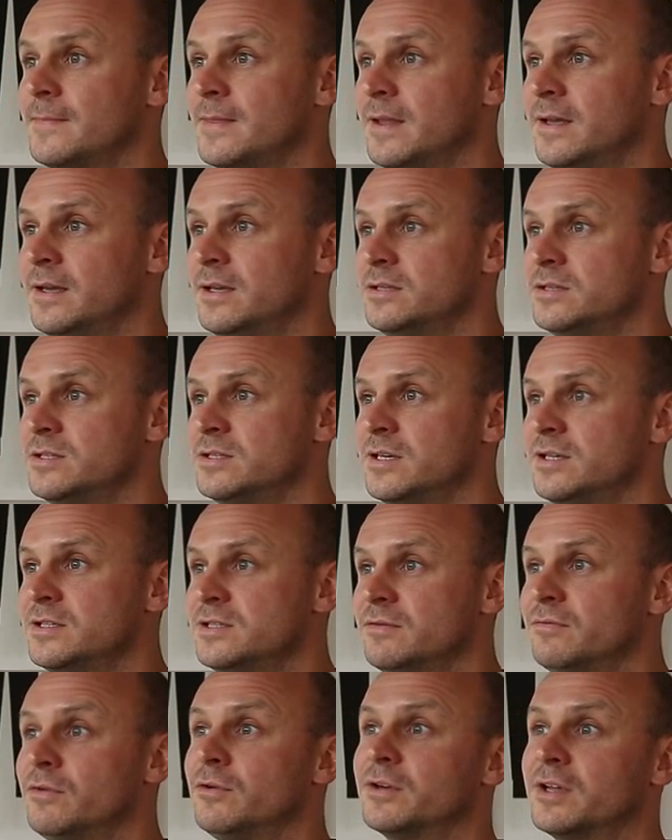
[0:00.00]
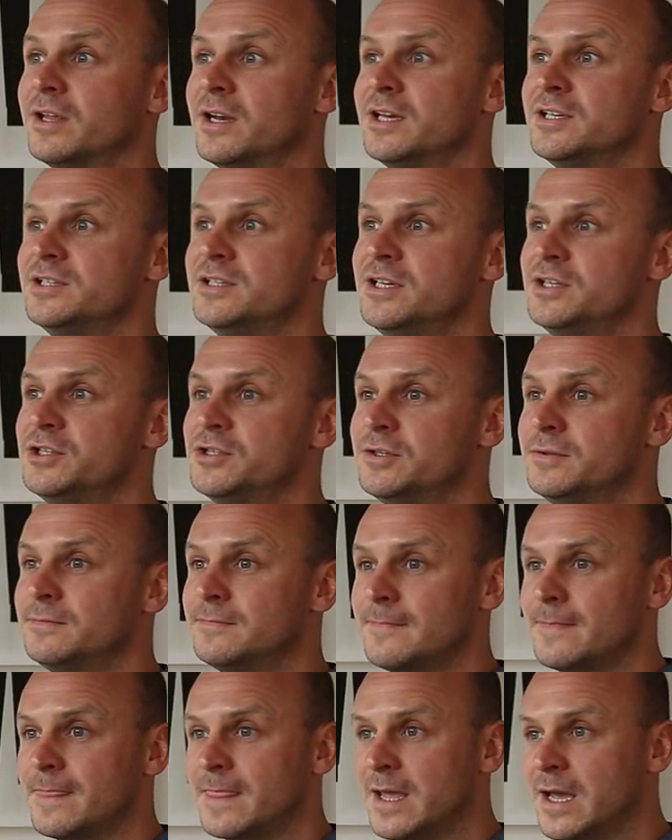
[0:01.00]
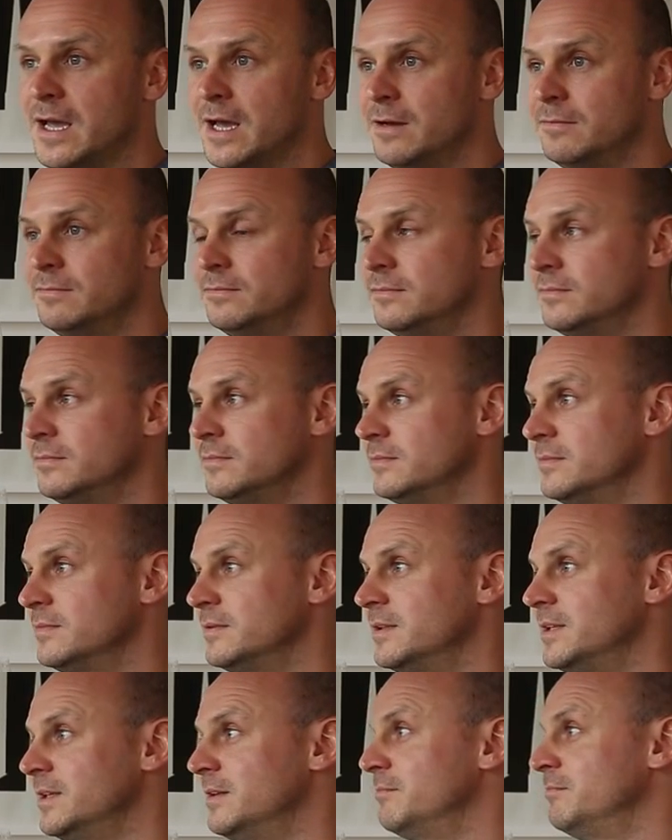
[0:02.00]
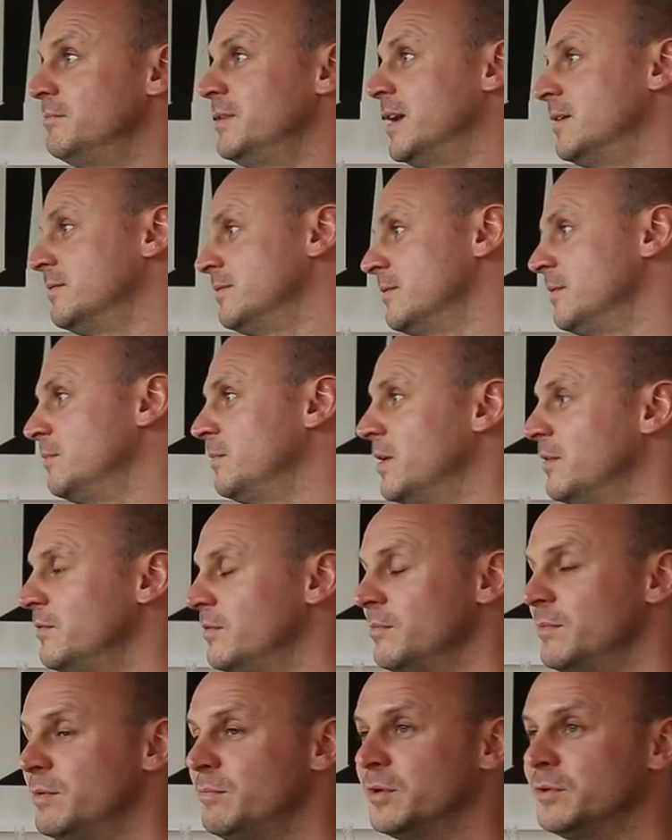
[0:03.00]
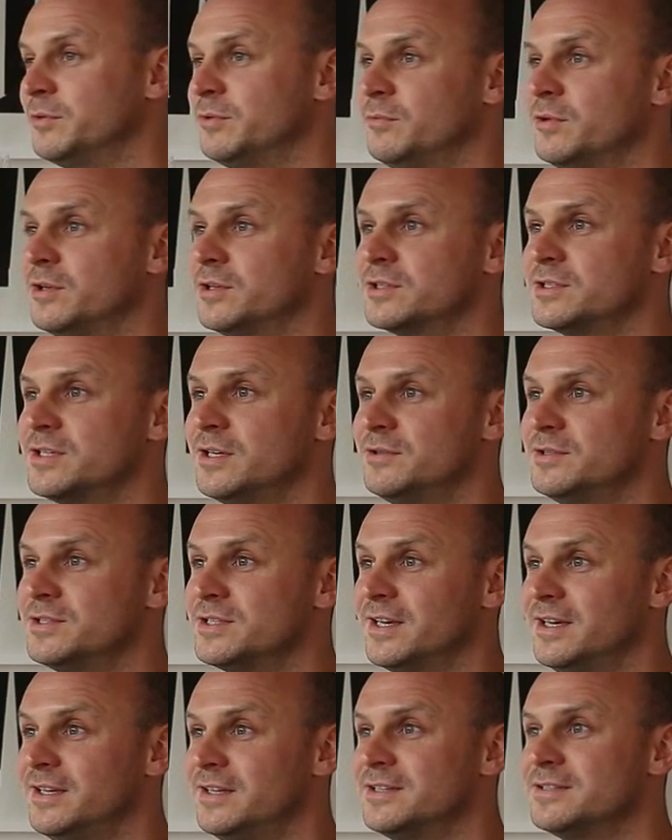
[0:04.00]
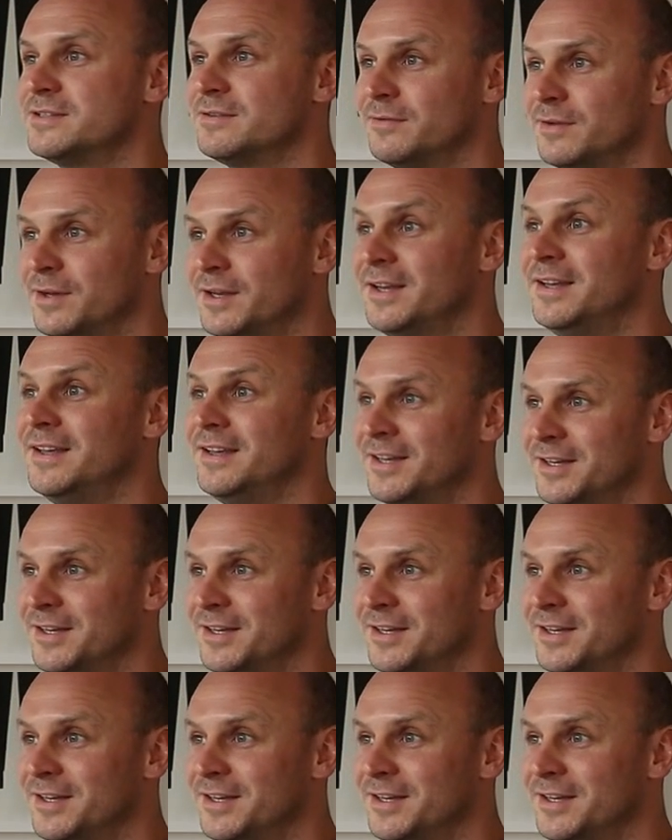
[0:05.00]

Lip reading: and sense of organisation. Yeah, apart from the building works outside, it's a very